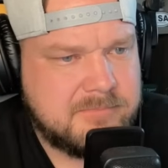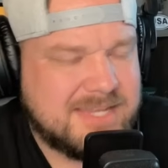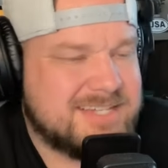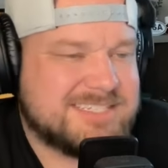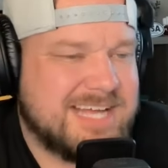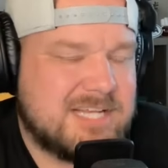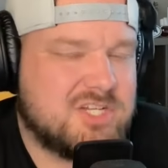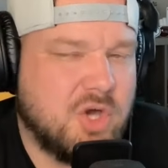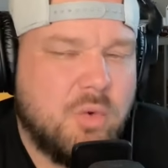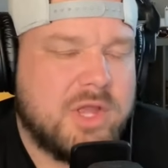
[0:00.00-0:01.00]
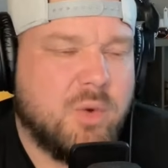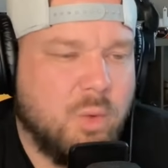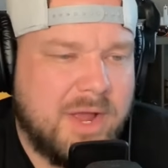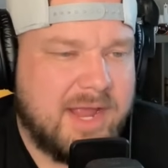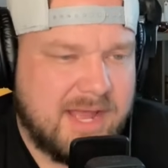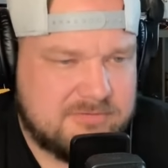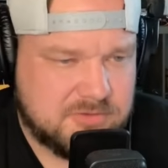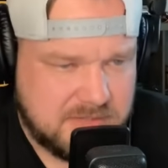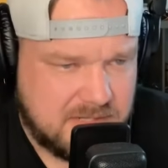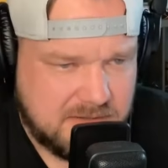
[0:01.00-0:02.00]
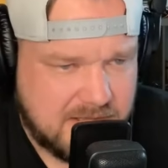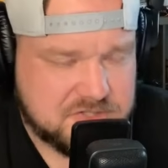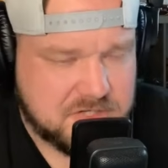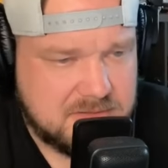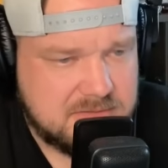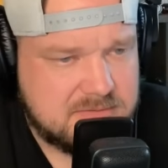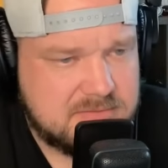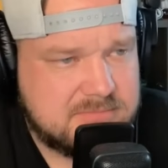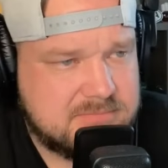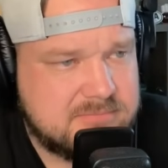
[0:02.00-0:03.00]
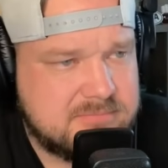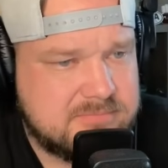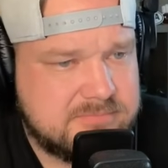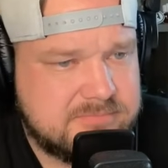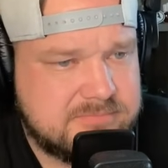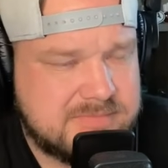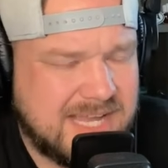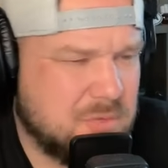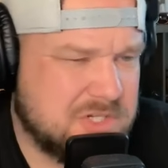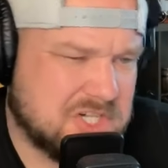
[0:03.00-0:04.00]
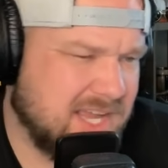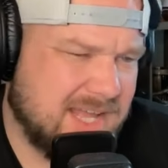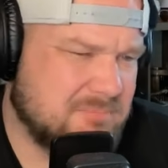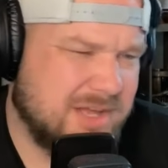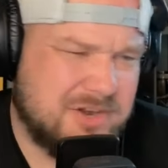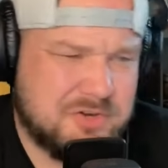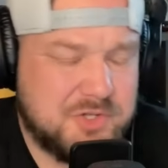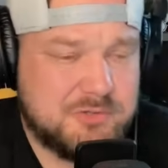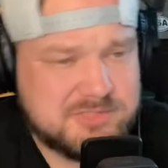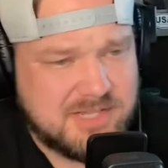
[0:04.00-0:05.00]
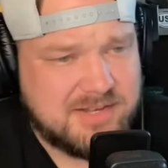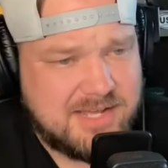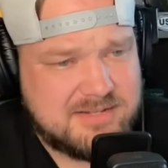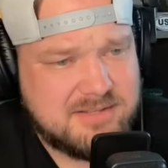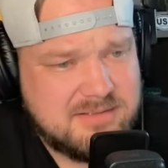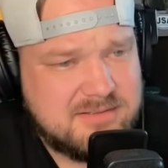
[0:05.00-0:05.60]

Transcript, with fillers: And it's not going away after the election. I wish I had better news than that.